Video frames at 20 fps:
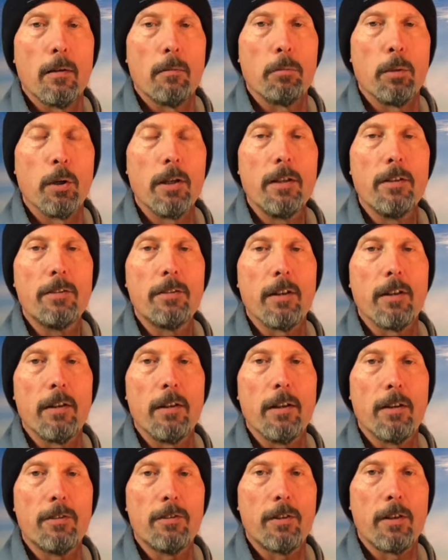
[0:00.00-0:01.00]
Bernie said
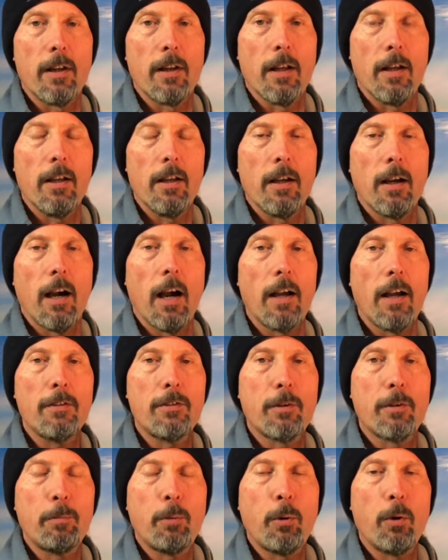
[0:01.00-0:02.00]
yesterday, I
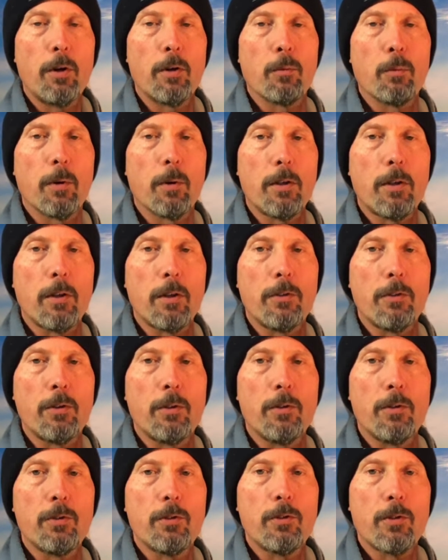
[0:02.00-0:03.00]
support workers
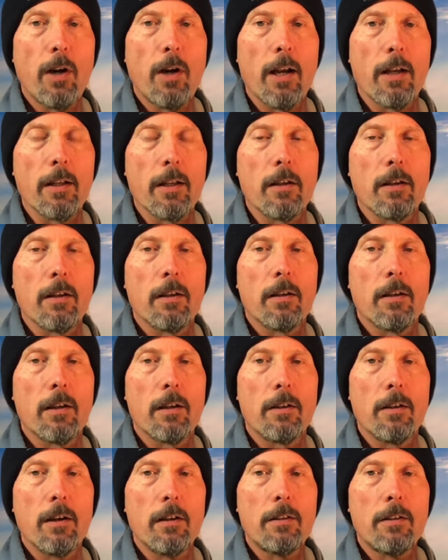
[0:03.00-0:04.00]
who strike,
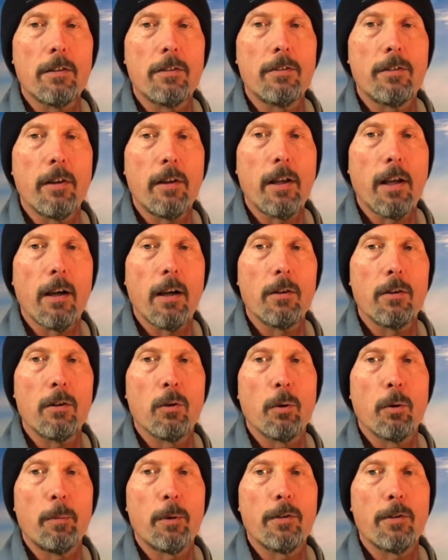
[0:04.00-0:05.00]
conduct a sick out,
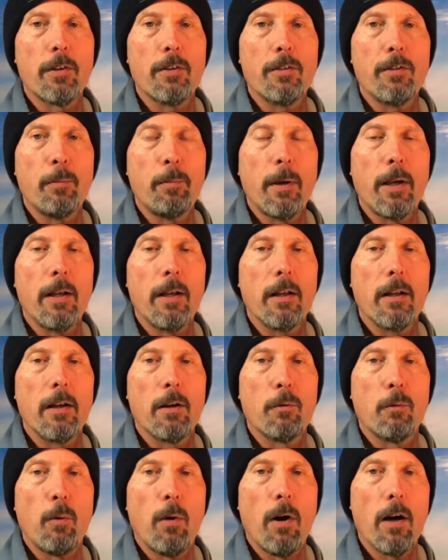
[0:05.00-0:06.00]
or participate in
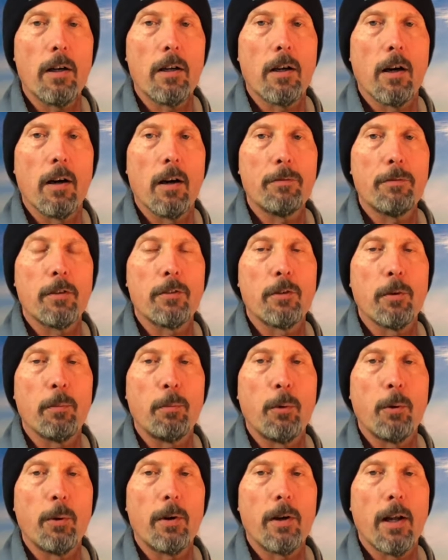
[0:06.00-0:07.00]
a walk-off to
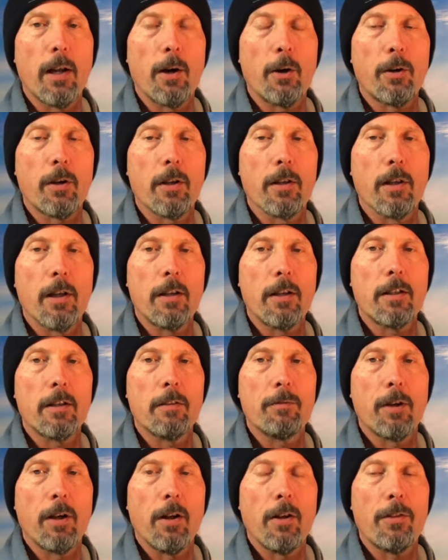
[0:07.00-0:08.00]
support our
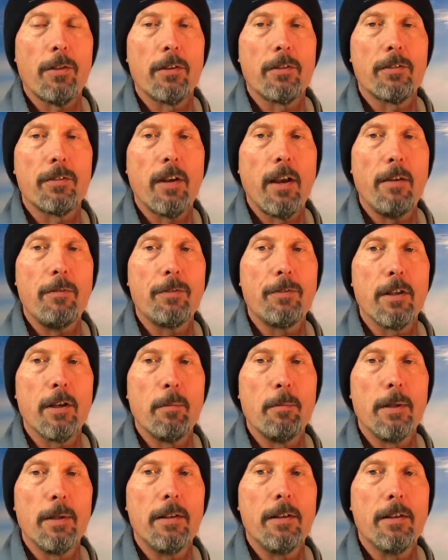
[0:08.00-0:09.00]
collective health and safety
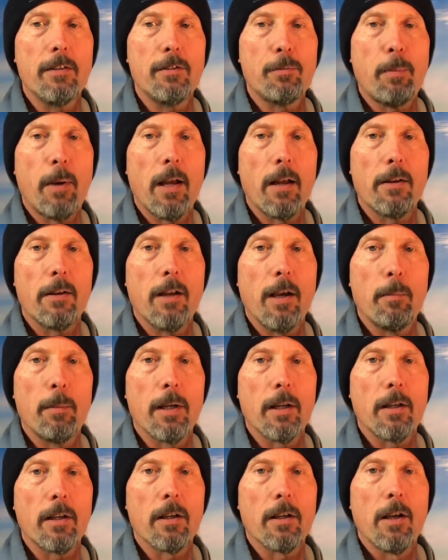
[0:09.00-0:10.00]
amid this
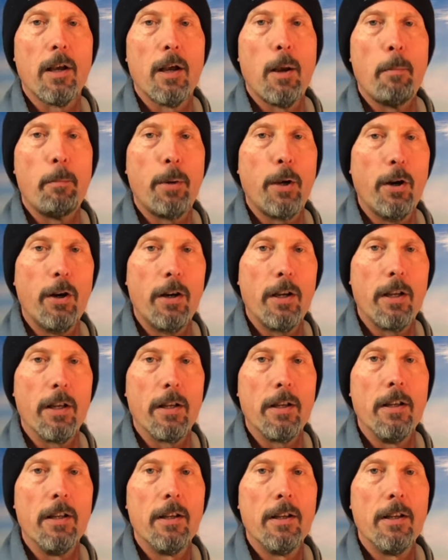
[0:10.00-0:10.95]
pandemic. Period.